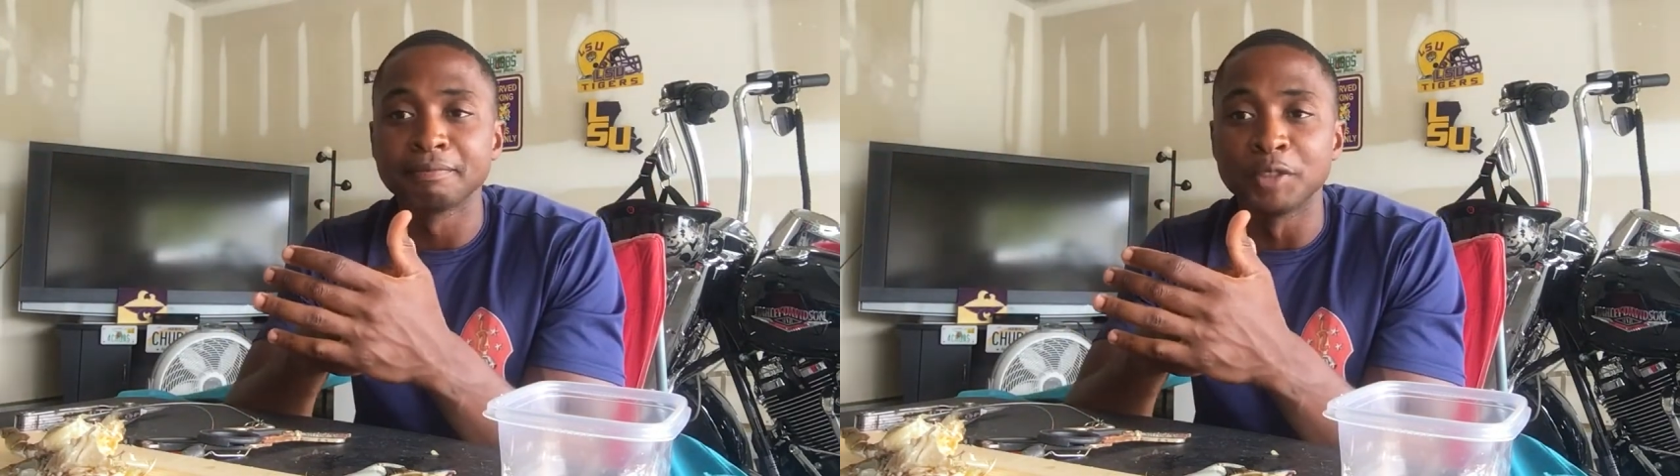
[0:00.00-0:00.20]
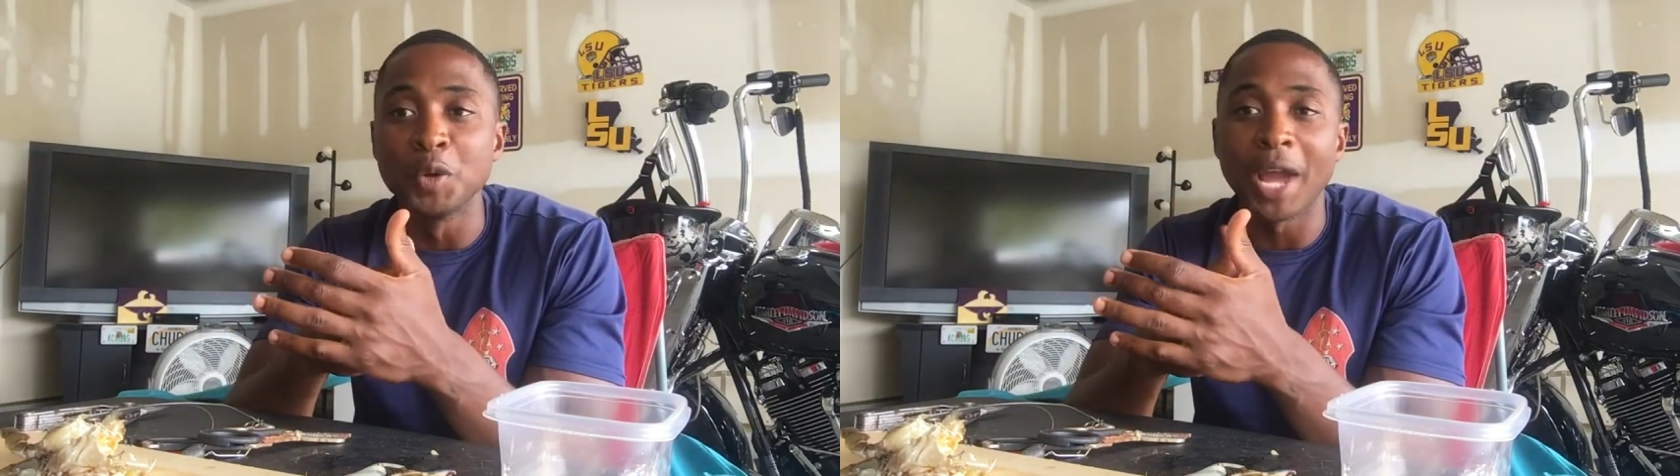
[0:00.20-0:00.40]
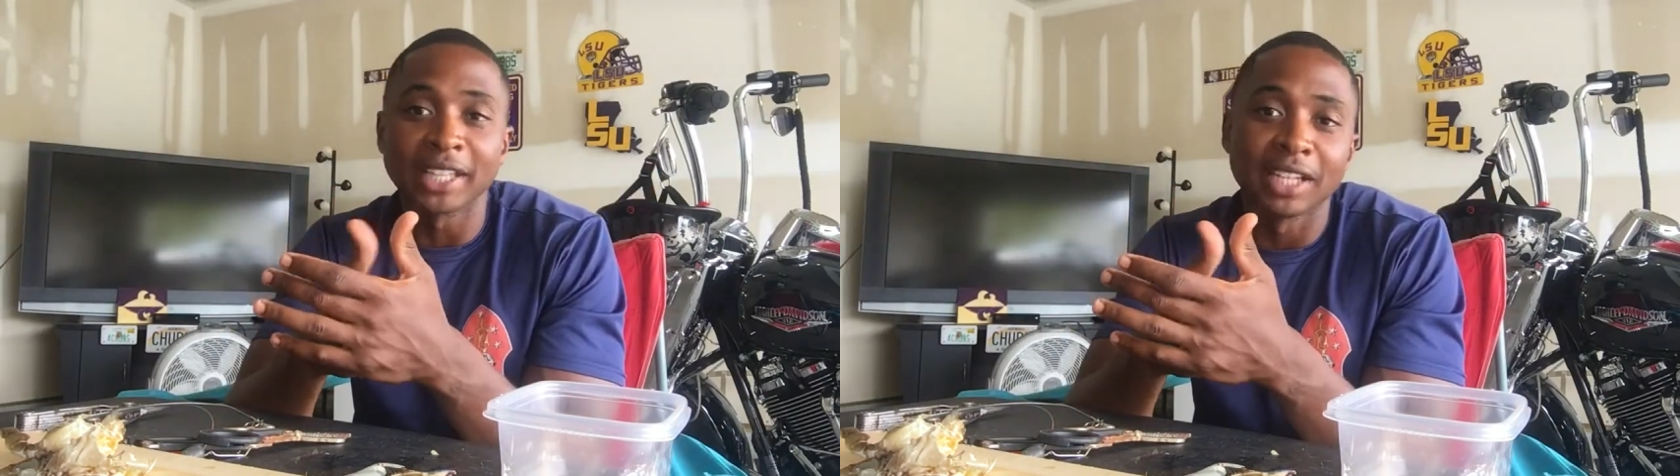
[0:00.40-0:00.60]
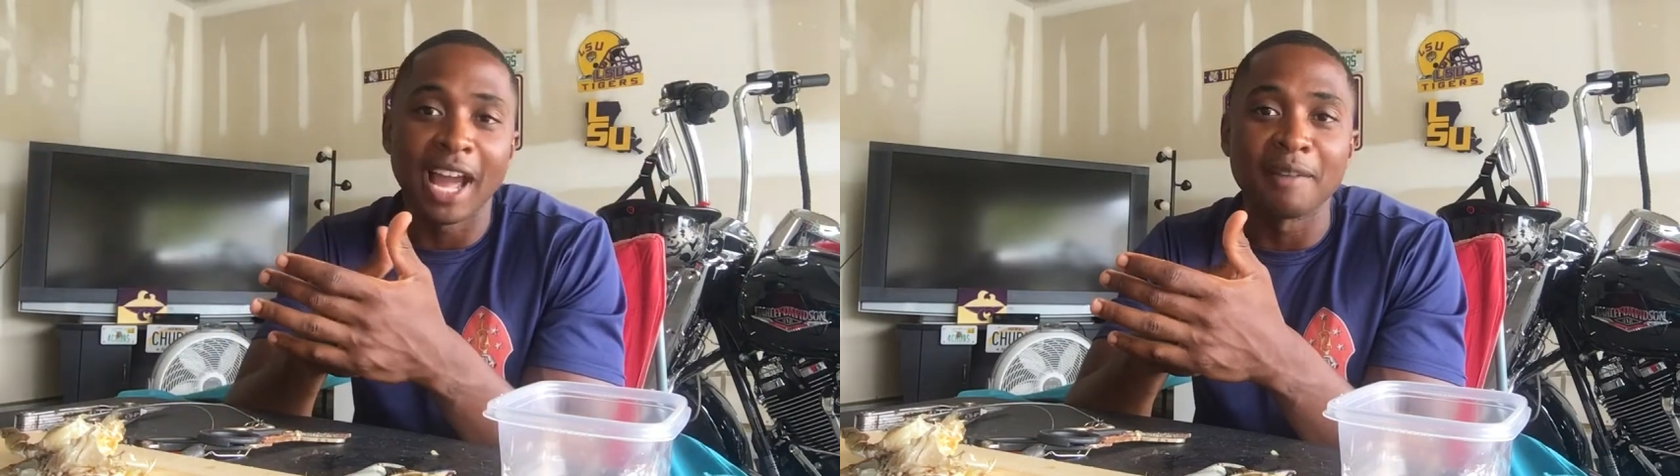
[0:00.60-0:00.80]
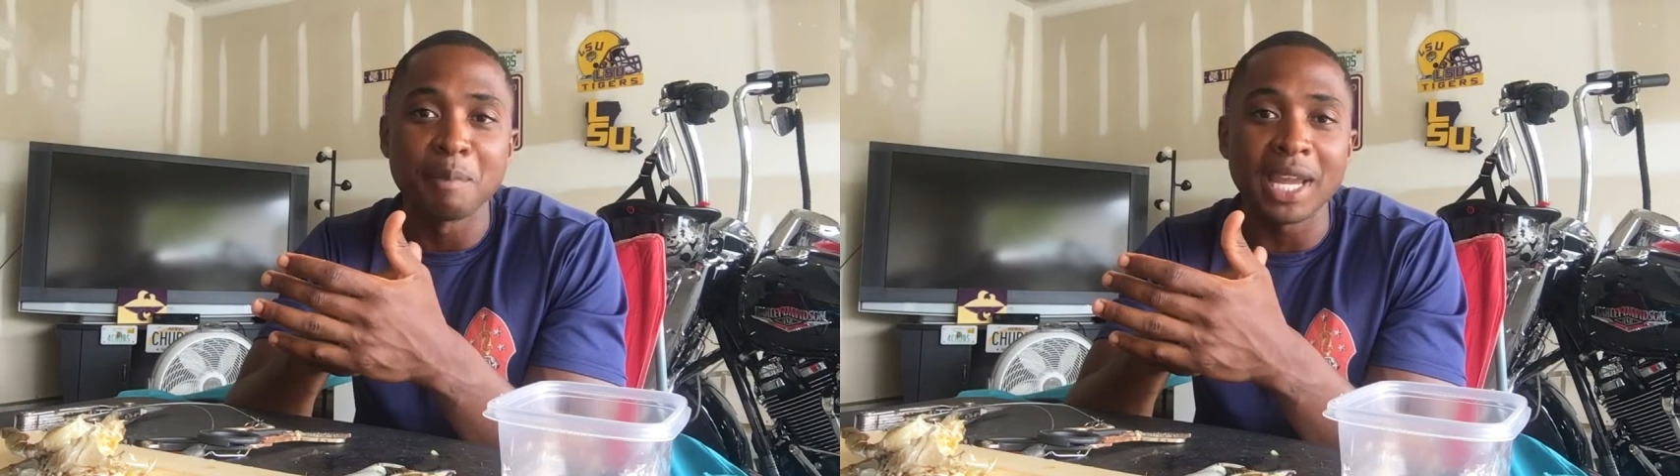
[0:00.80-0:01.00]
you actually
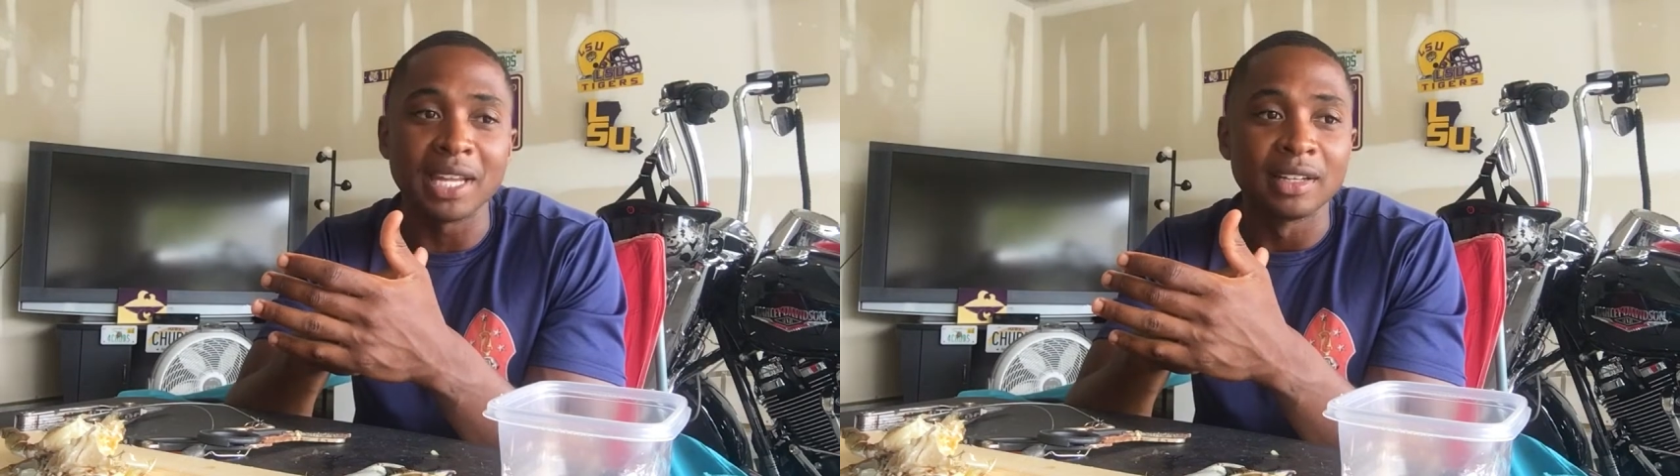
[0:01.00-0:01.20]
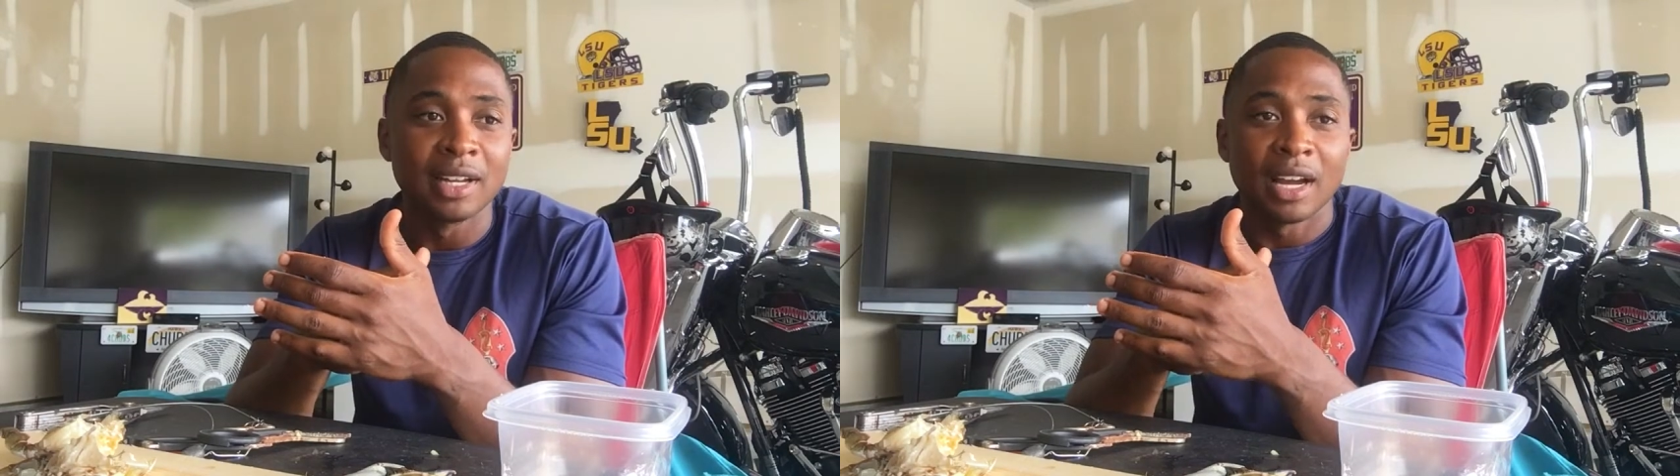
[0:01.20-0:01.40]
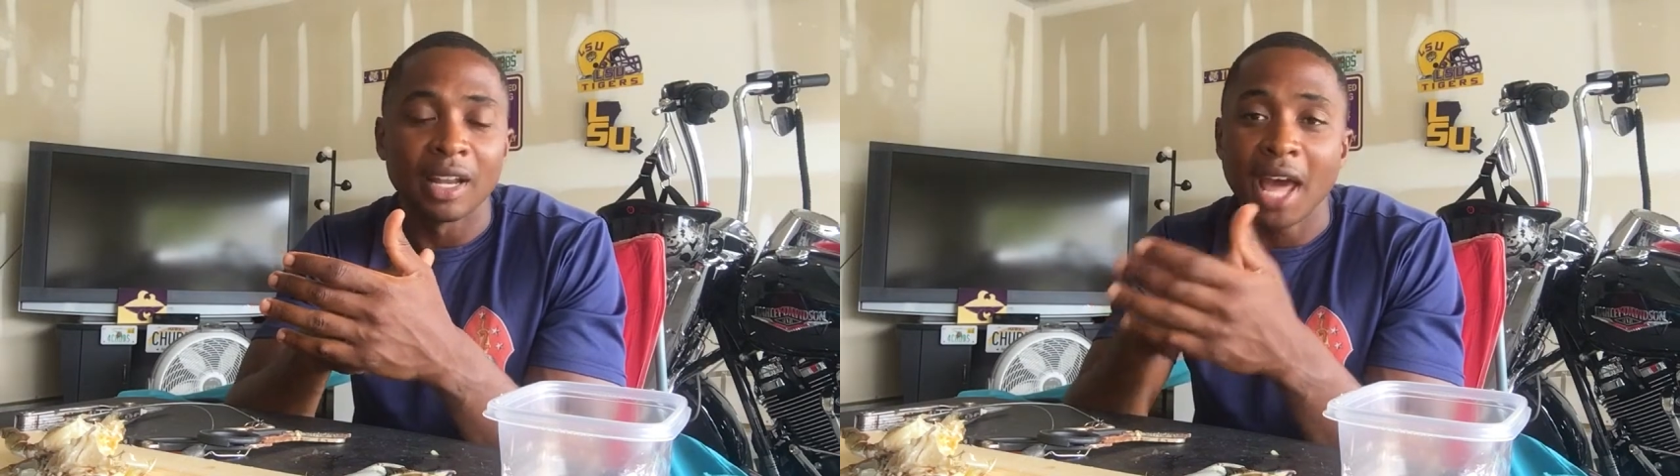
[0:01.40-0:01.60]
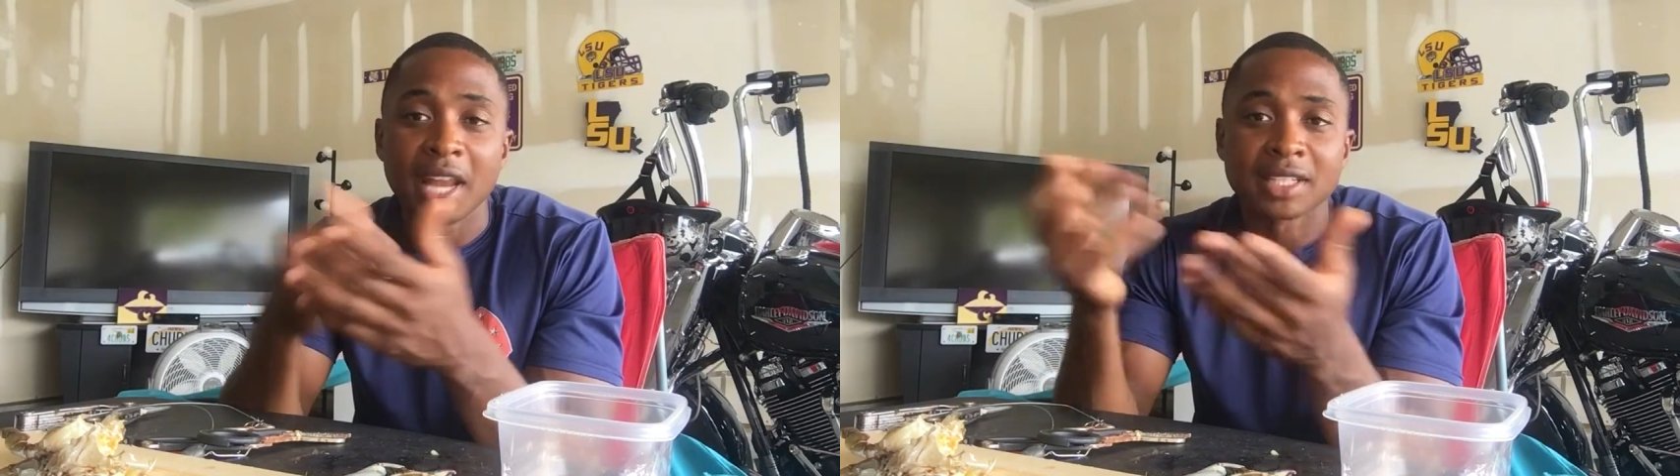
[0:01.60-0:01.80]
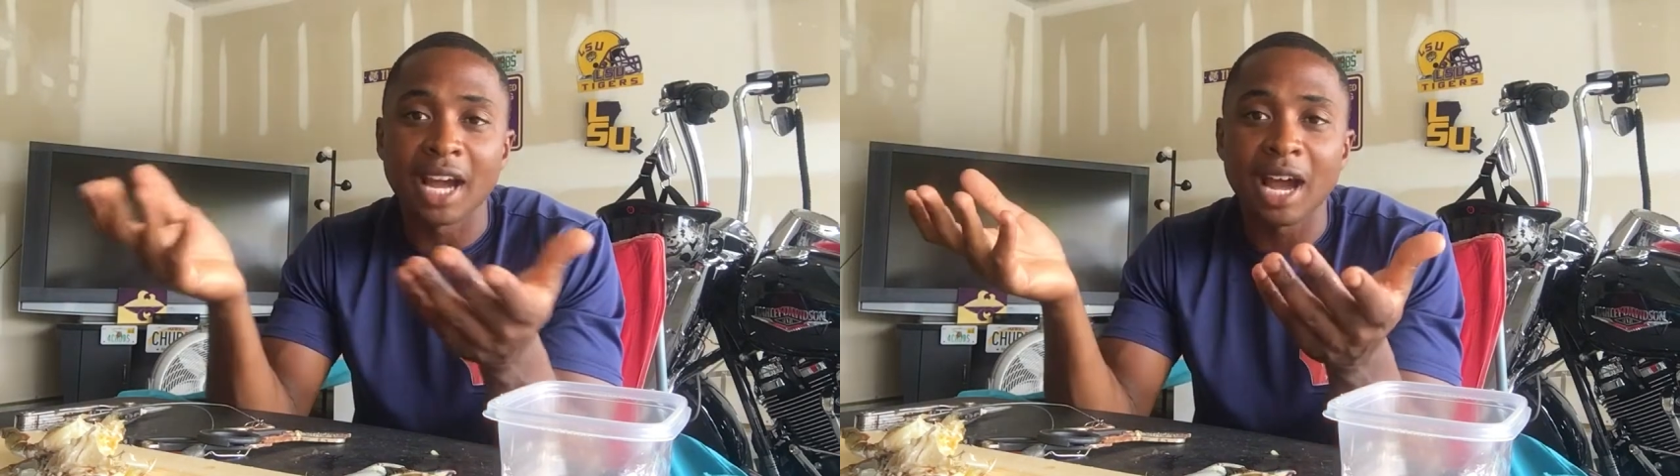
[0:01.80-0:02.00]
have bait. A lot
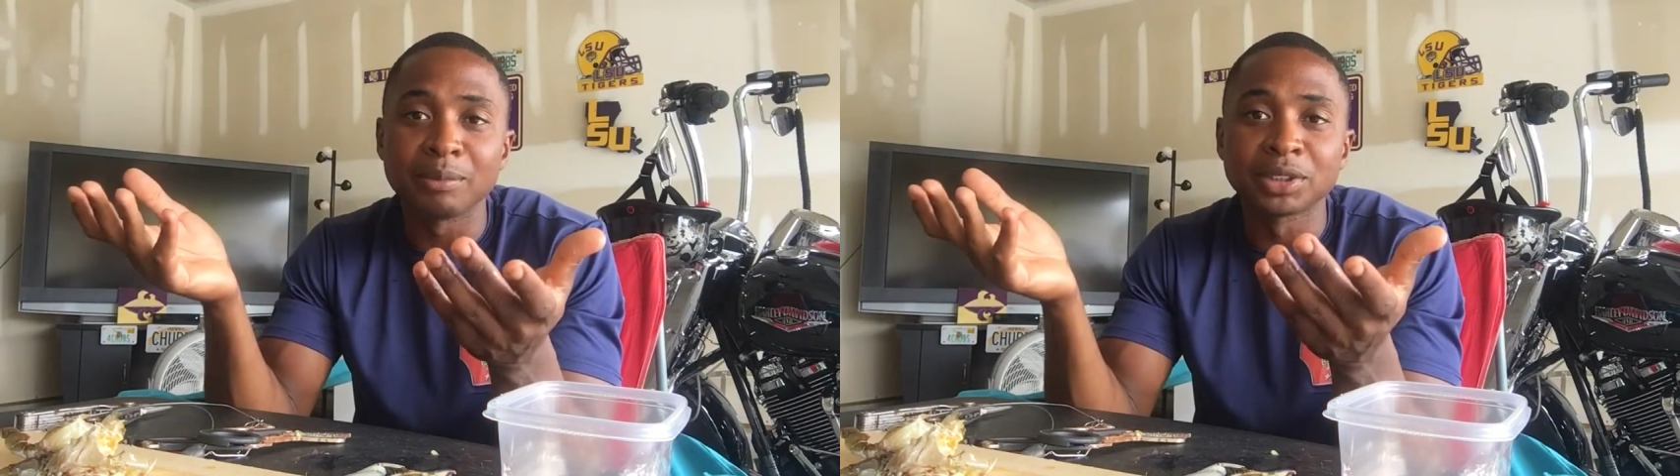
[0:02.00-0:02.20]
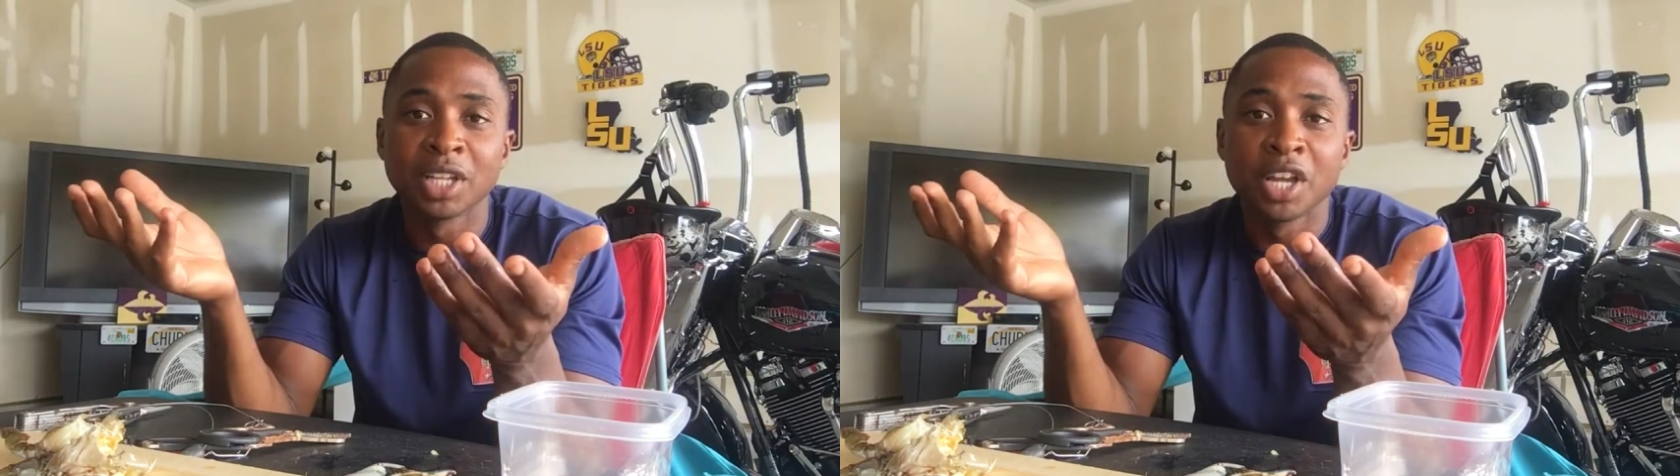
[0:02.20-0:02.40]
of times